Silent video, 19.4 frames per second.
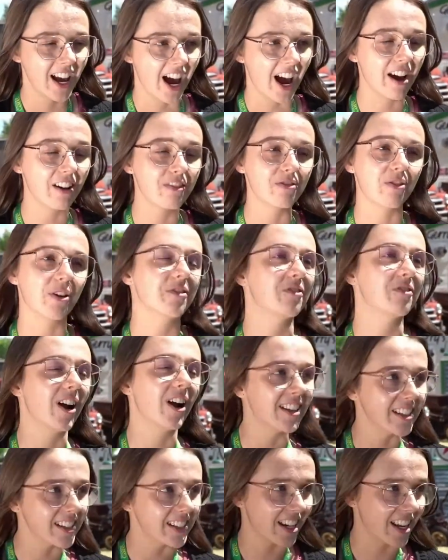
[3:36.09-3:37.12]
I have one
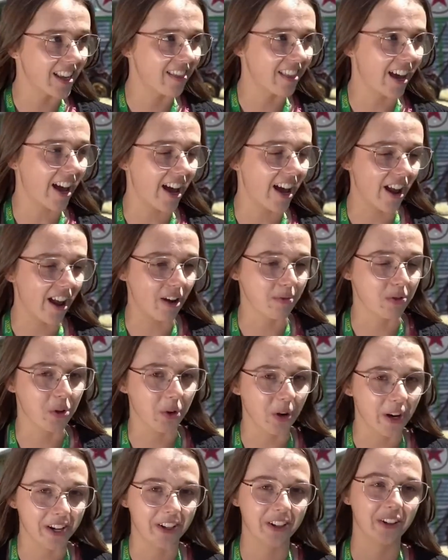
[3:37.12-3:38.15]
resident that I'm
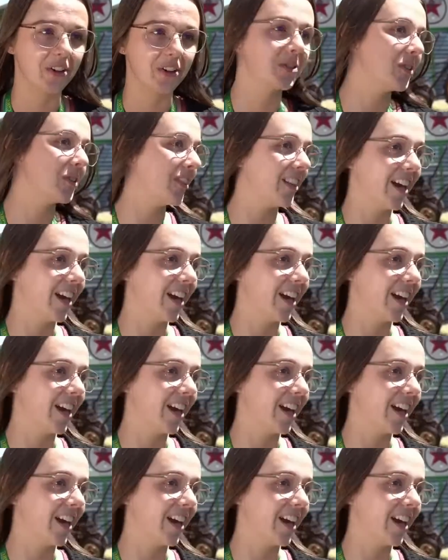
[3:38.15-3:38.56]
quite close with.